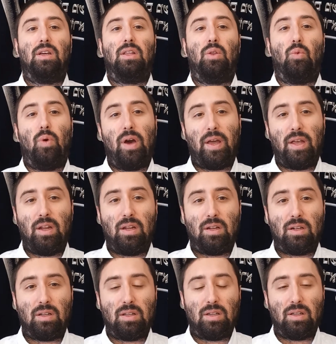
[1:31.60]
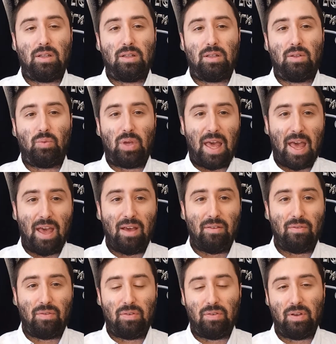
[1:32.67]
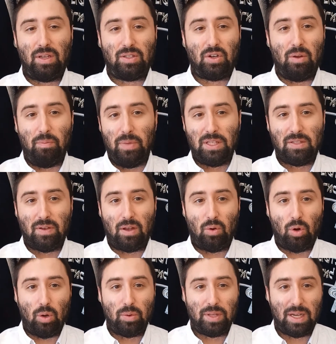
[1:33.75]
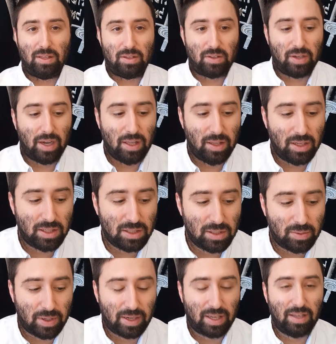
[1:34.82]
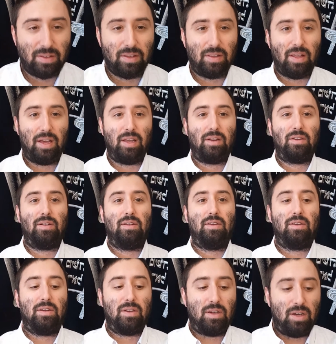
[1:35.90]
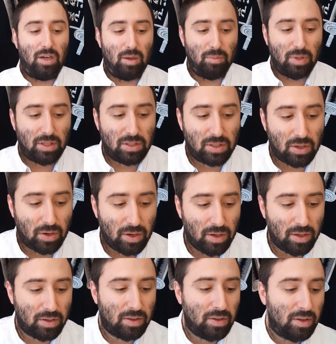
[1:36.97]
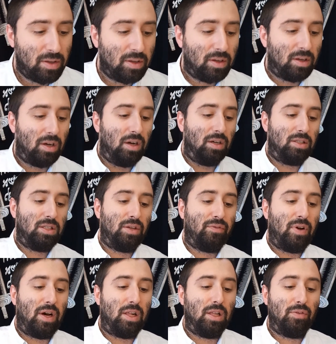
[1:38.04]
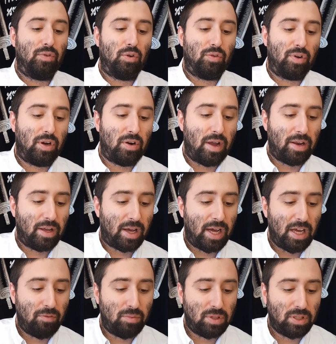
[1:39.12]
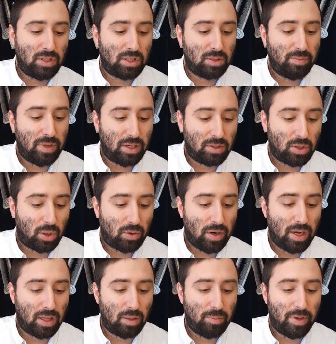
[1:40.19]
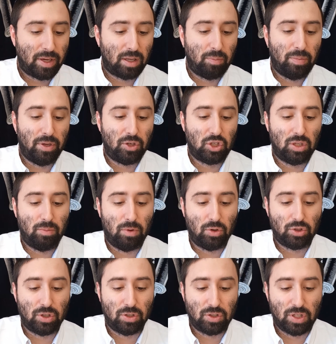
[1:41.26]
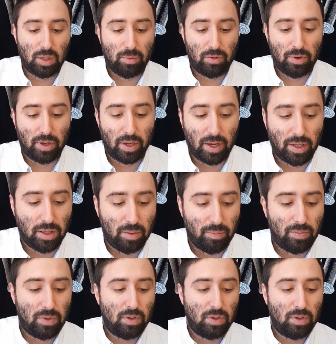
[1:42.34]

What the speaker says: the white. Is there a mitzvah at all without tchelas? We're going to get into that. Let's start. Sif Aleph over here. Ein chayav b'tzitzis min haTorah ela beged pishtim o shel semer rechelim.